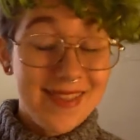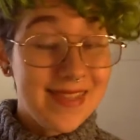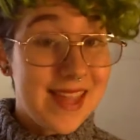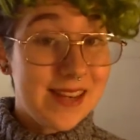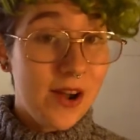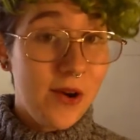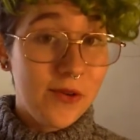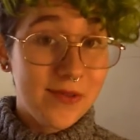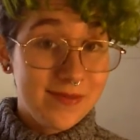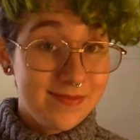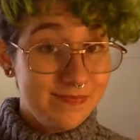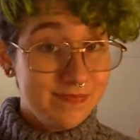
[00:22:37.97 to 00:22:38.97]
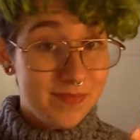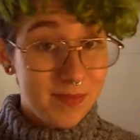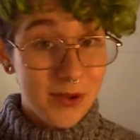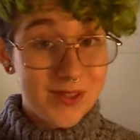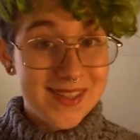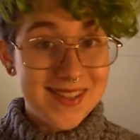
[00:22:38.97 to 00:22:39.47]
They don't,
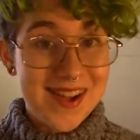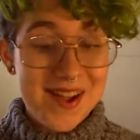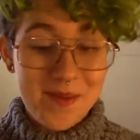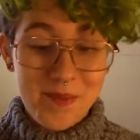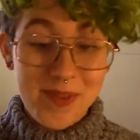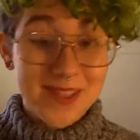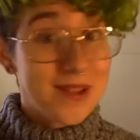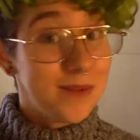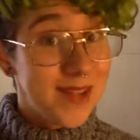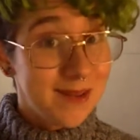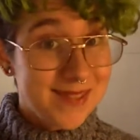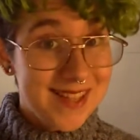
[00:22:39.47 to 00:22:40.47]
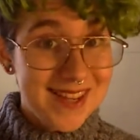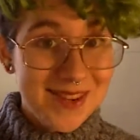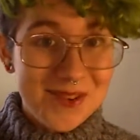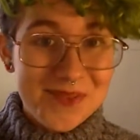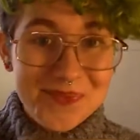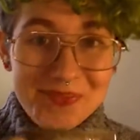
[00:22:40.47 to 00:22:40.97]
most of the time, but sometimes they do.